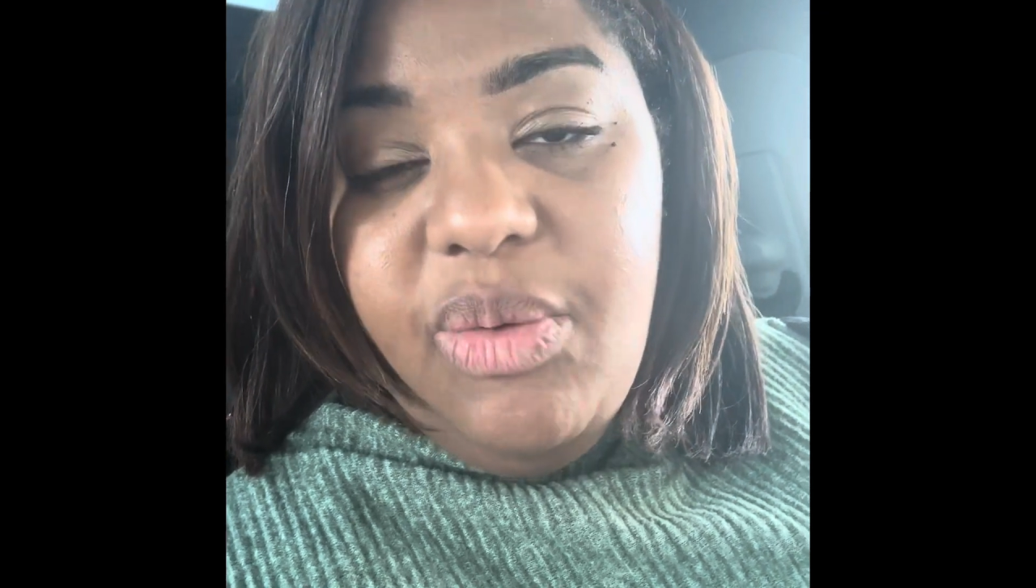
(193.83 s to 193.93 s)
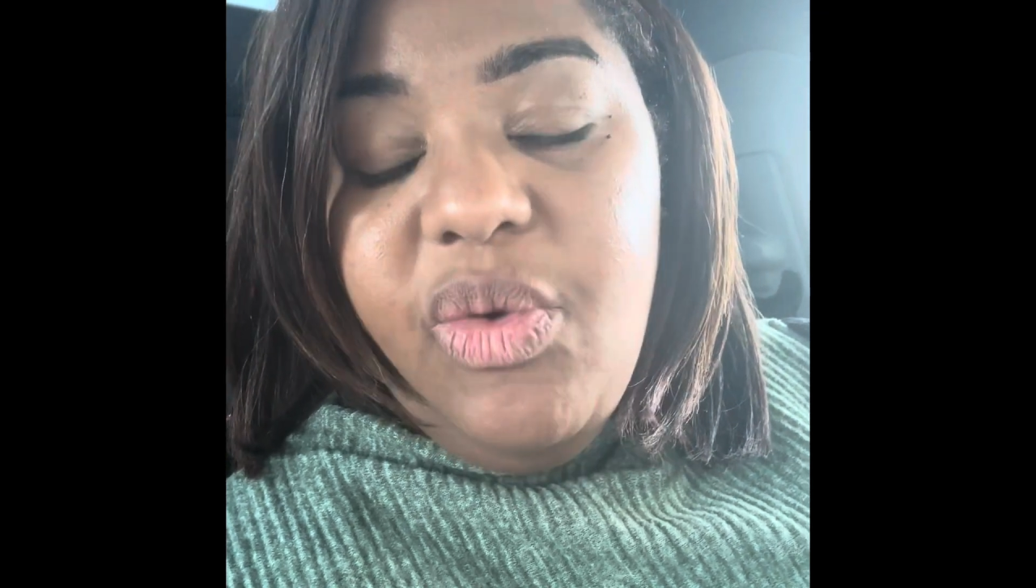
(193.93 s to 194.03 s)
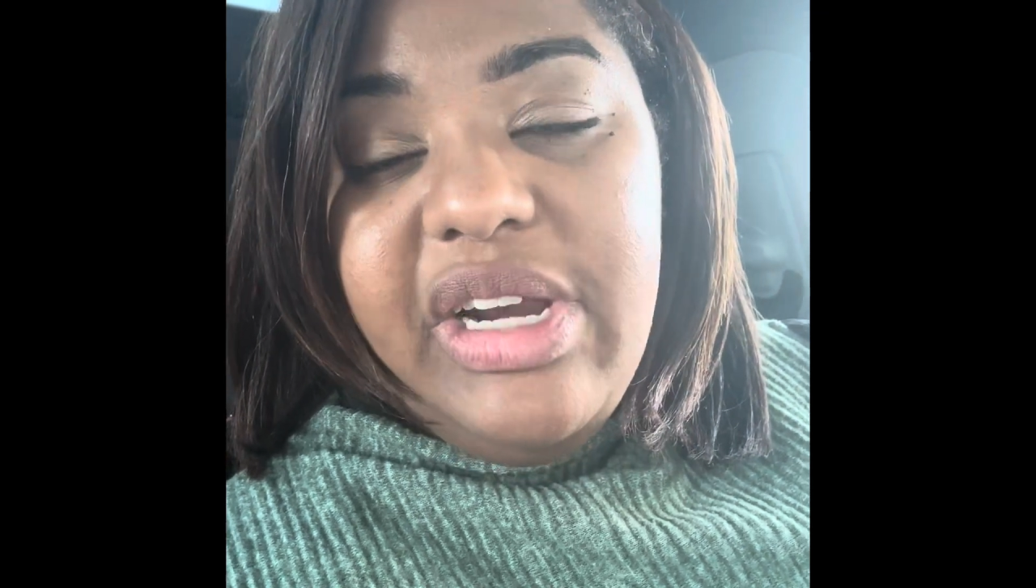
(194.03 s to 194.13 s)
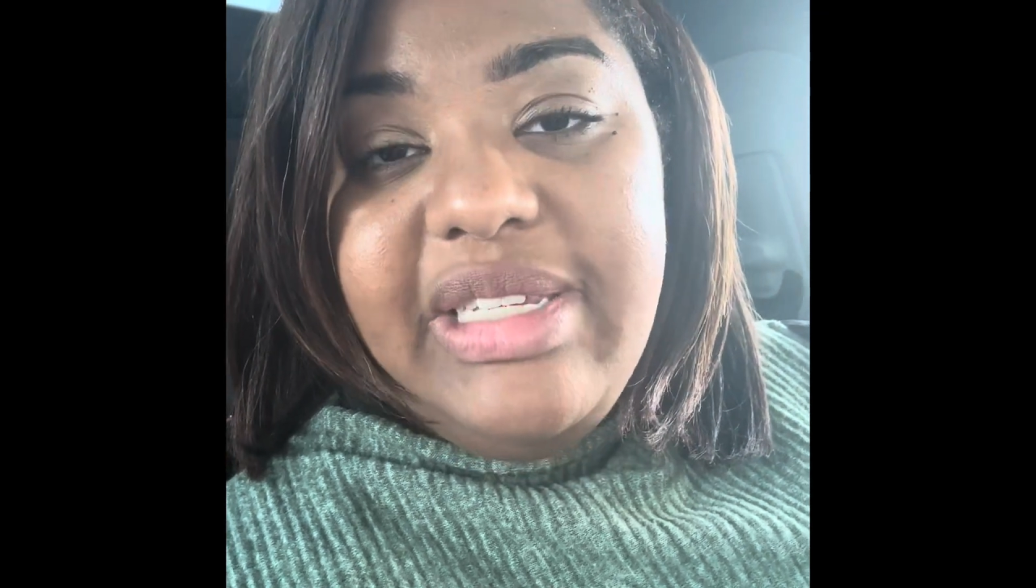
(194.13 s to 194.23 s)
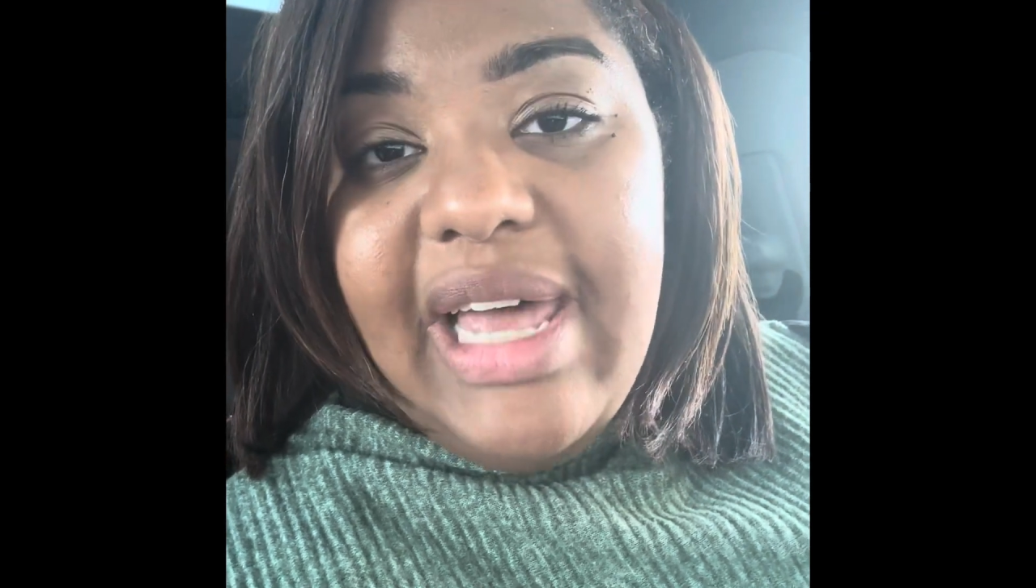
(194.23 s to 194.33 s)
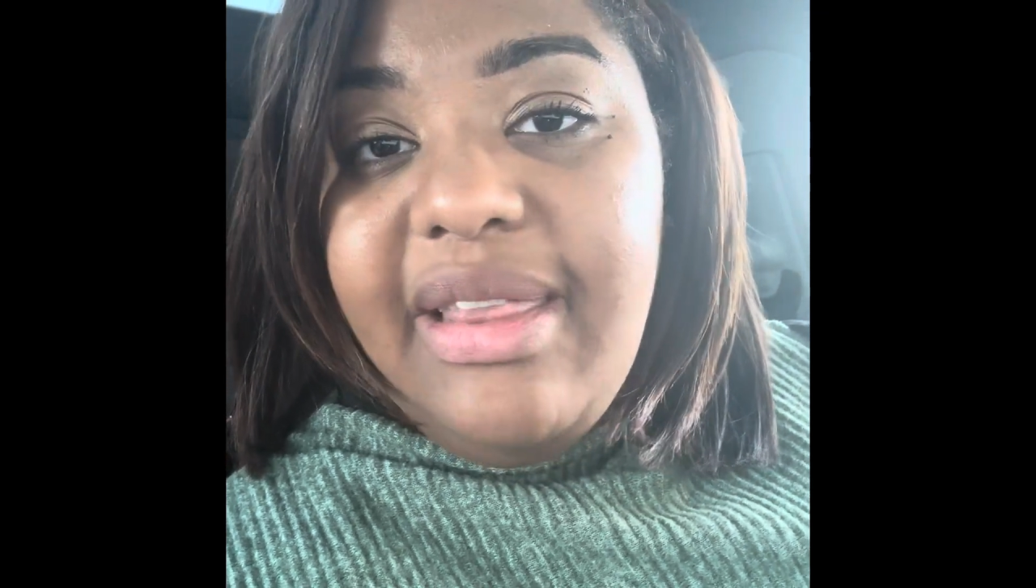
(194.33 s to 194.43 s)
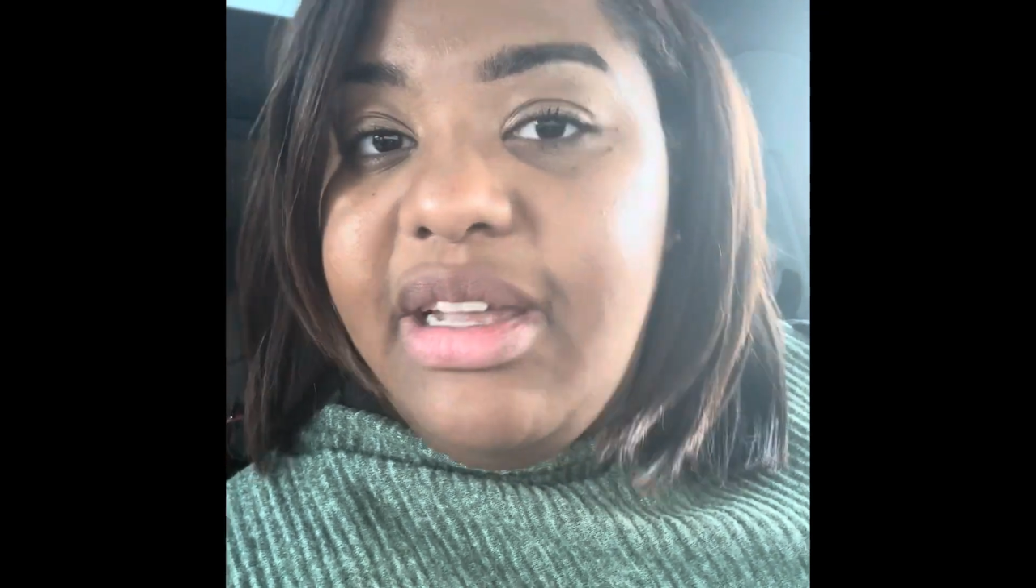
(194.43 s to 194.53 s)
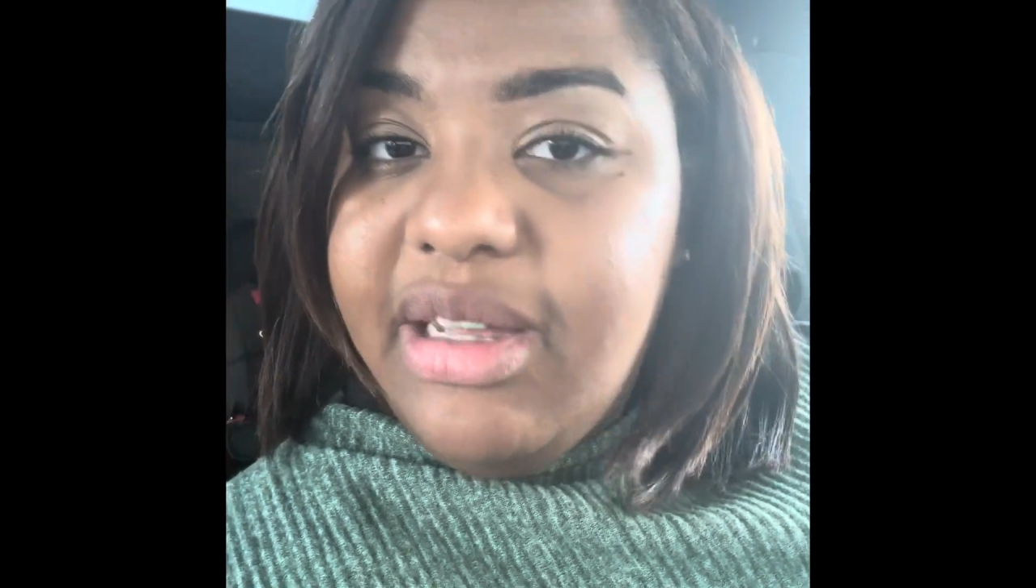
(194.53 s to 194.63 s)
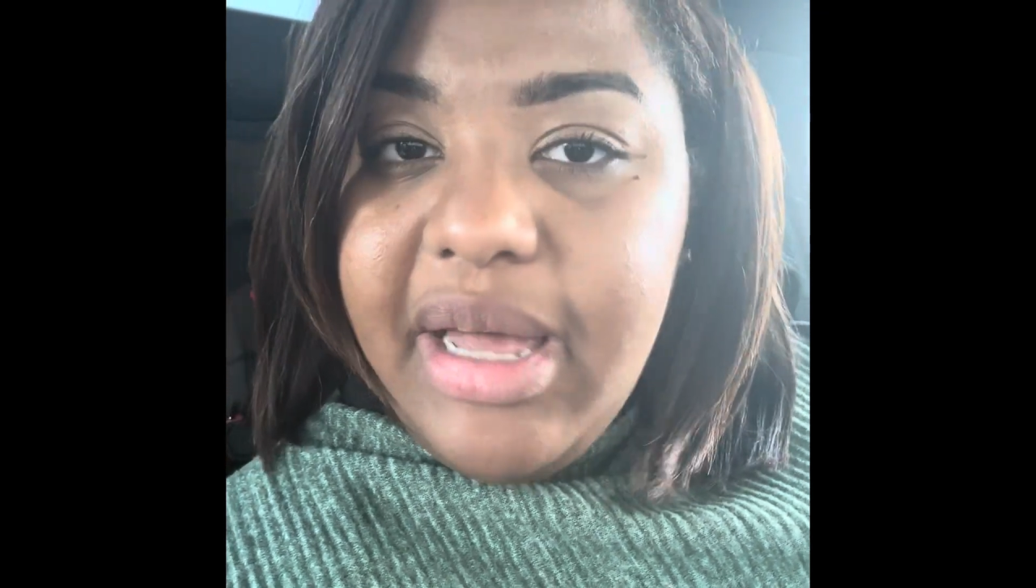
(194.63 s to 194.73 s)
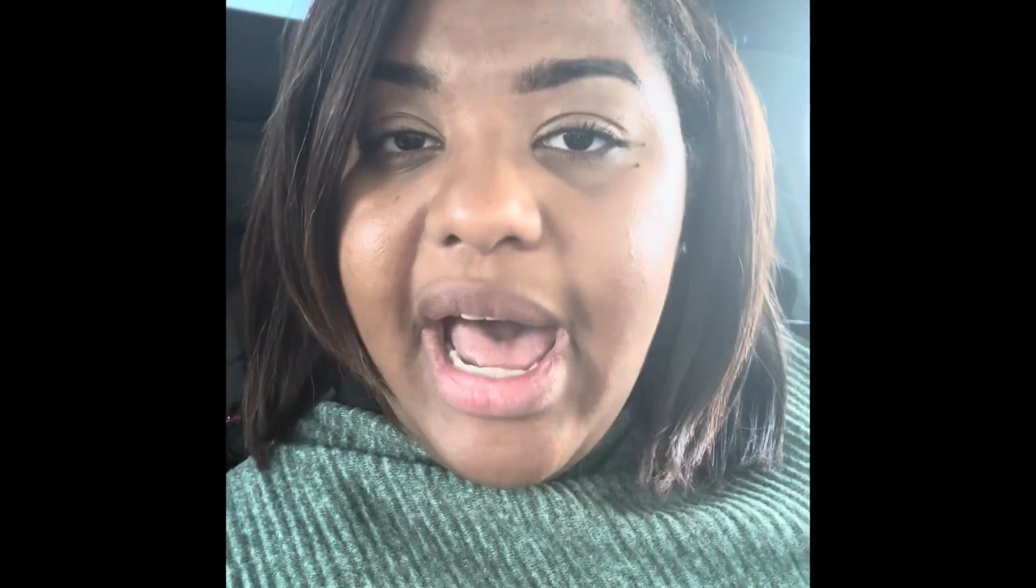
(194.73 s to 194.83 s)
And what does that
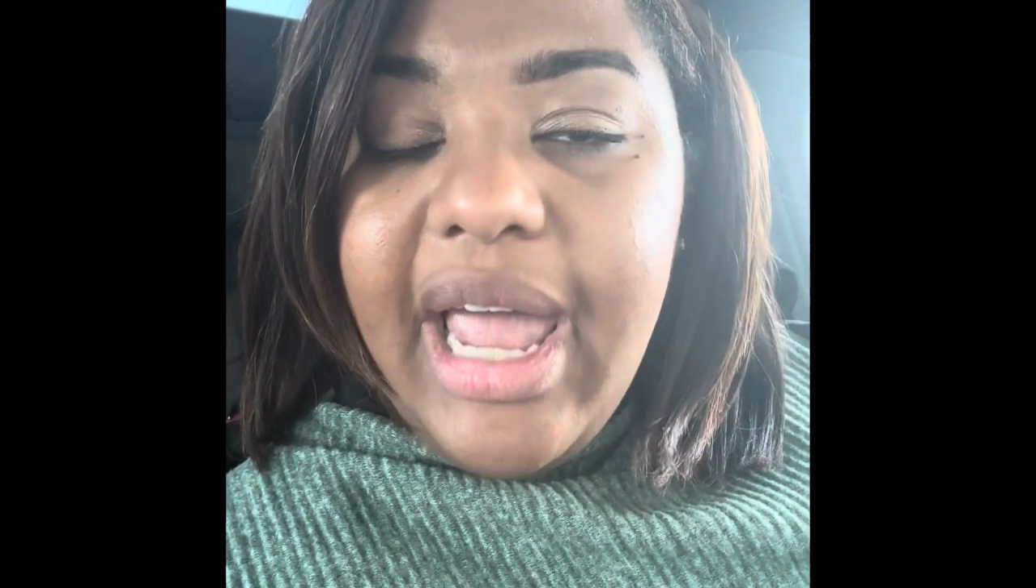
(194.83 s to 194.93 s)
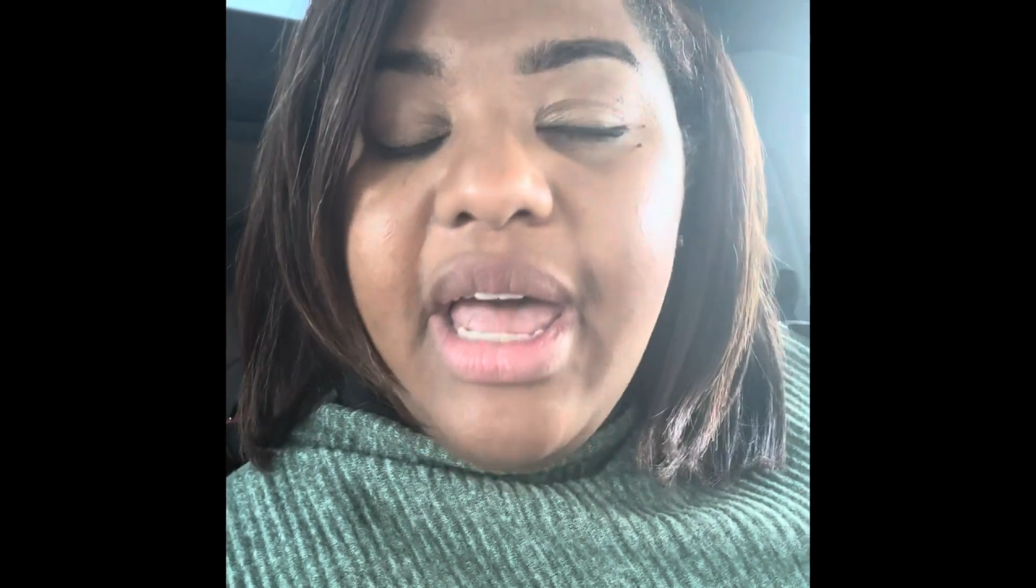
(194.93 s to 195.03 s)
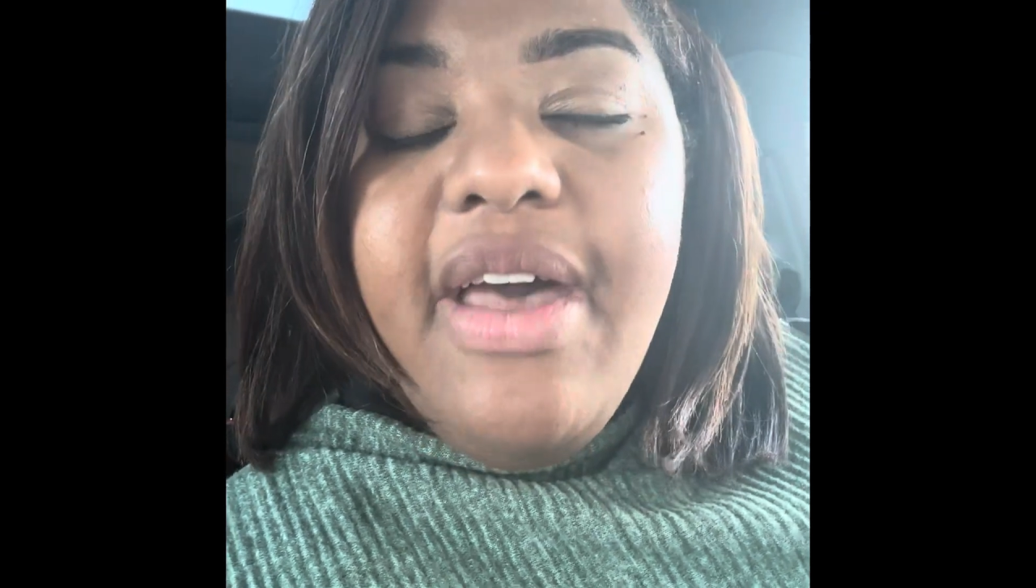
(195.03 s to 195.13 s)
look like?